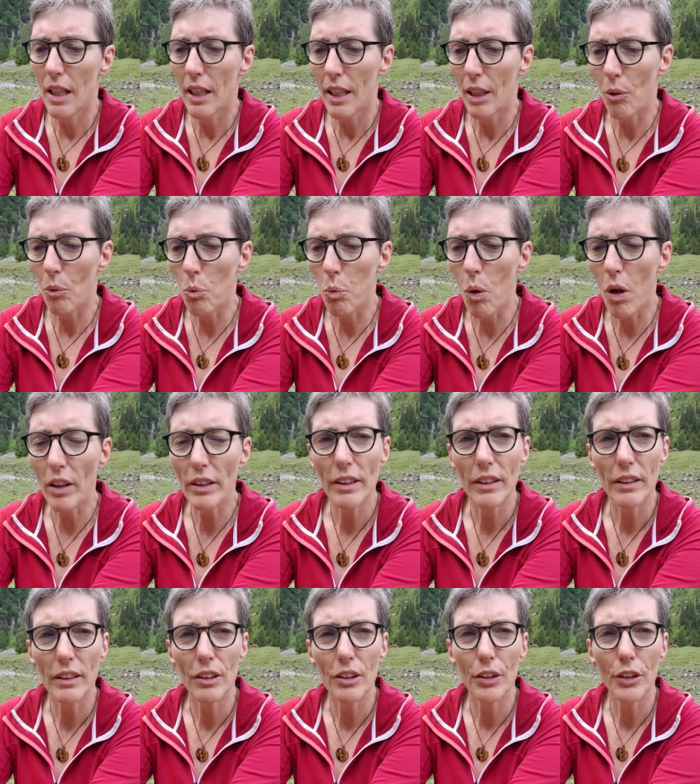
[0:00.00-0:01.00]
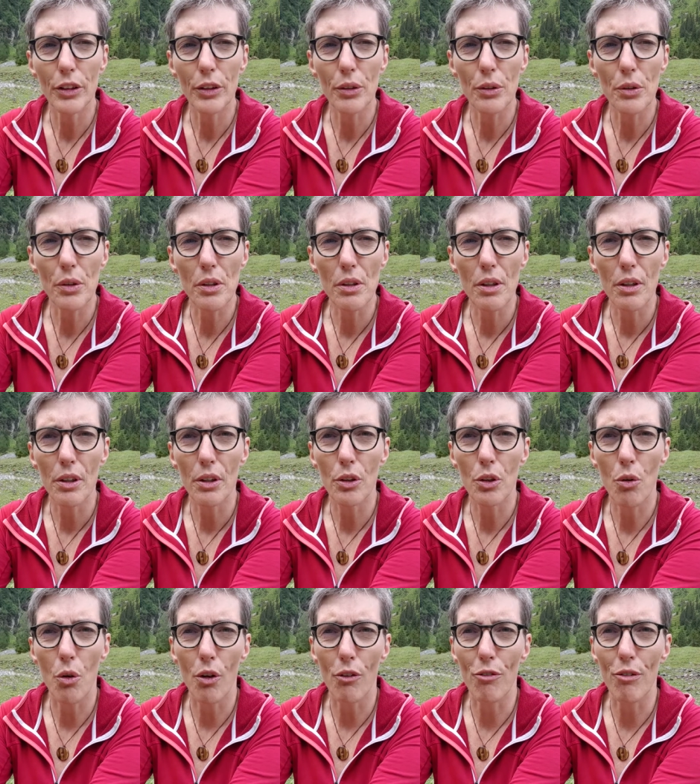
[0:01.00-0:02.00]
And what do your
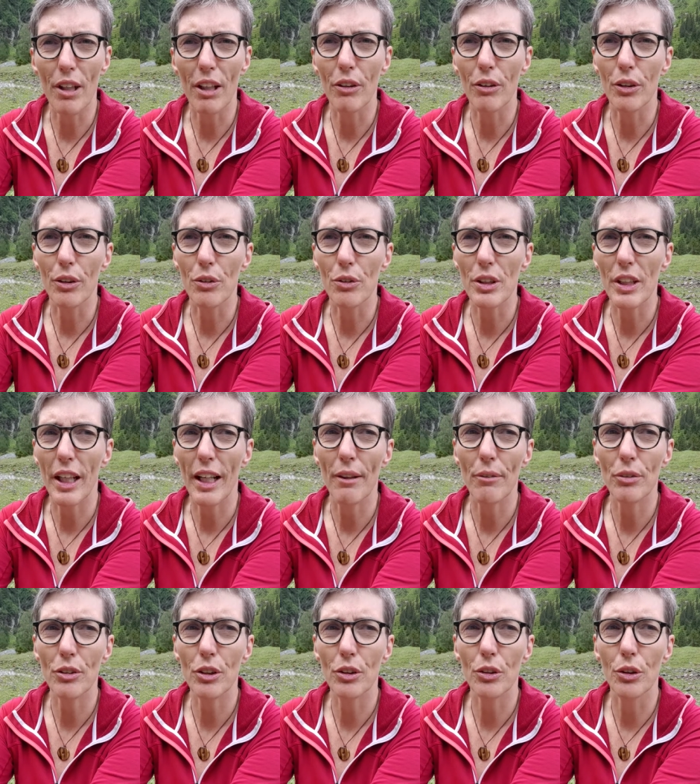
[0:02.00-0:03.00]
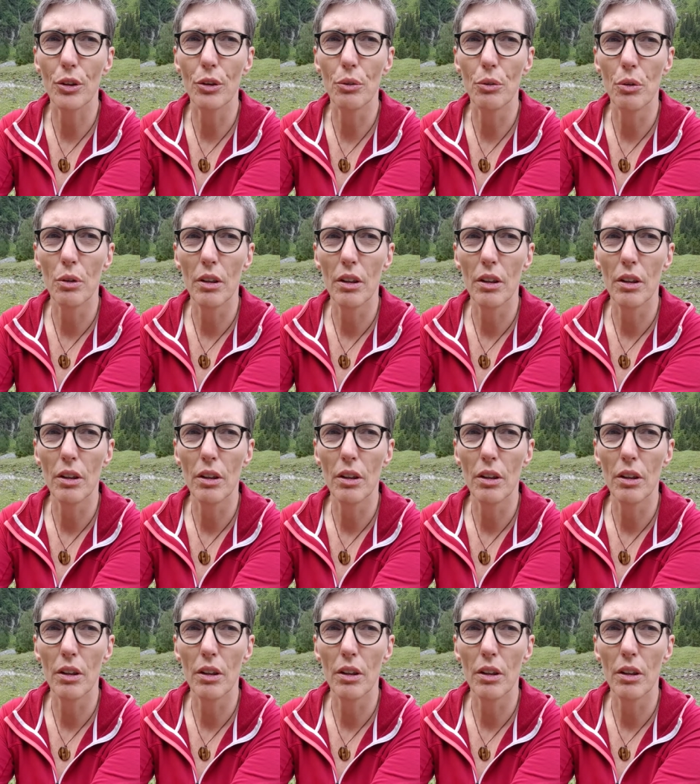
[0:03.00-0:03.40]
your values have to do